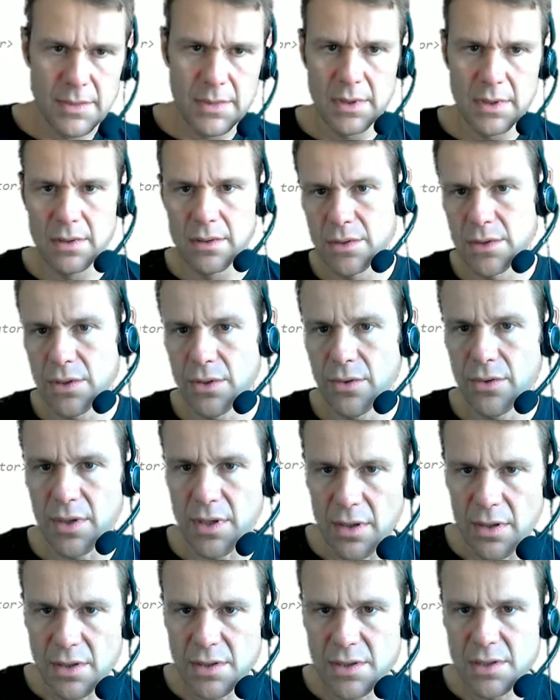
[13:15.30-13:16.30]
sorry
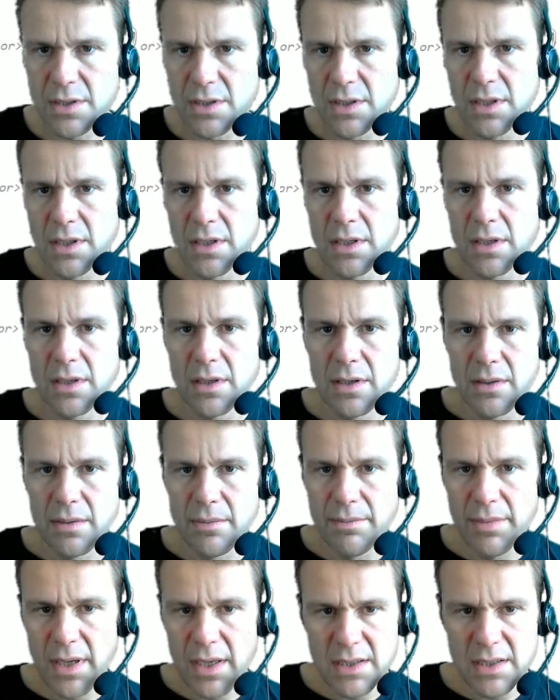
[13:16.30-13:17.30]
guys.
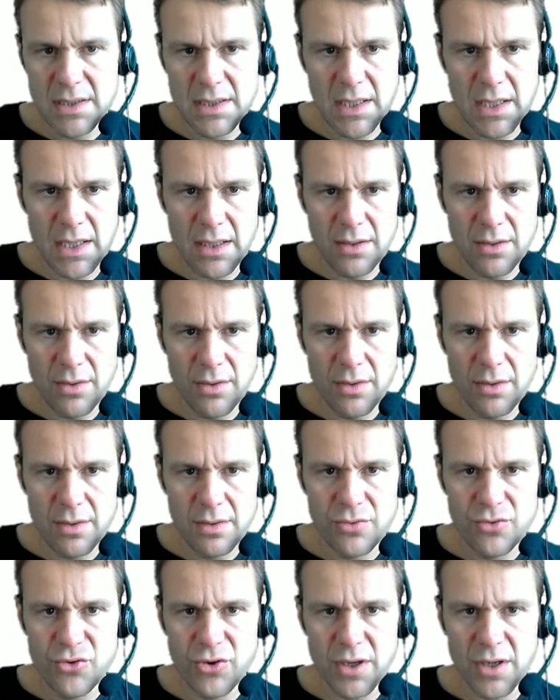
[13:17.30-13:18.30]
BT dot
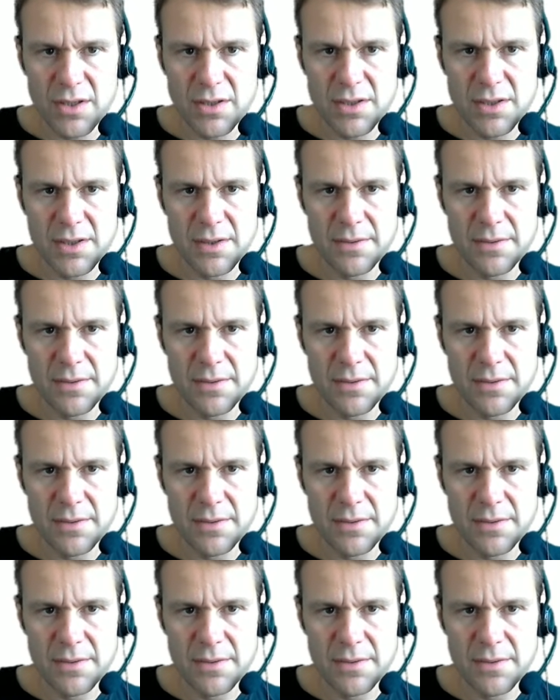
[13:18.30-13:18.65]
triggers.